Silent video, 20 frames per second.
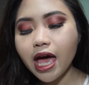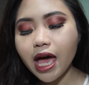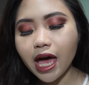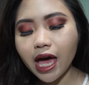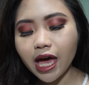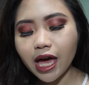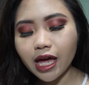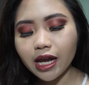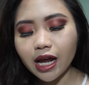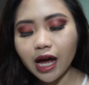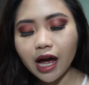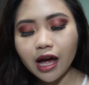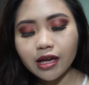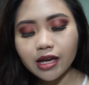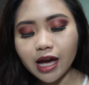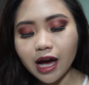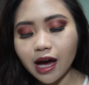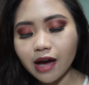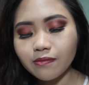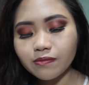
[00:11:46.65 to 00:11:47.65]
And
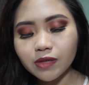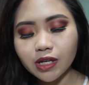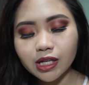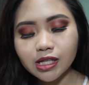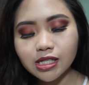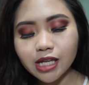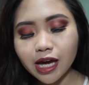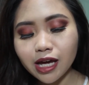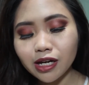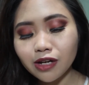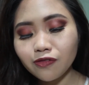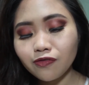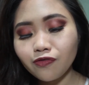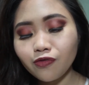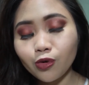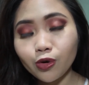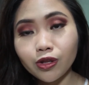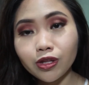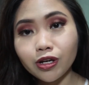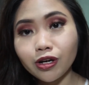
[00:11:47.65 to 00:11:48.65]
yeah, I'm excited
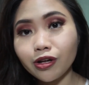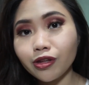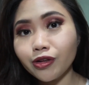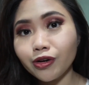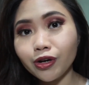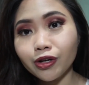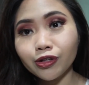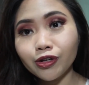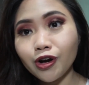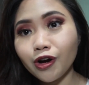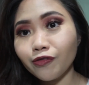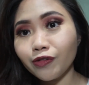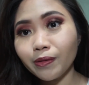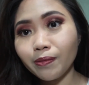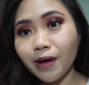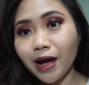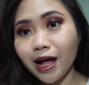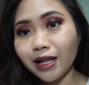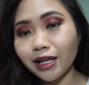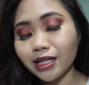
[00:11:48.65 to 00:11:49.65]
for the other Uncover
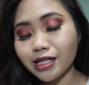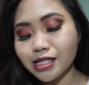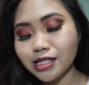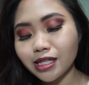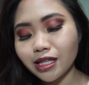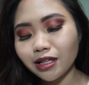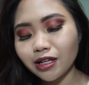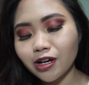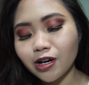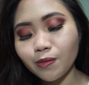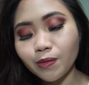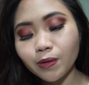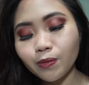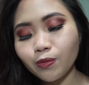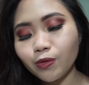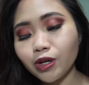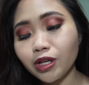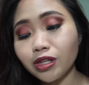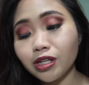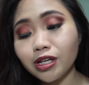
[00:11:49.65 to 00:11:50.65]
palettes they'll come
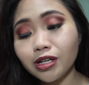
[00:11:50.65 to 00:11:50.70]
up with,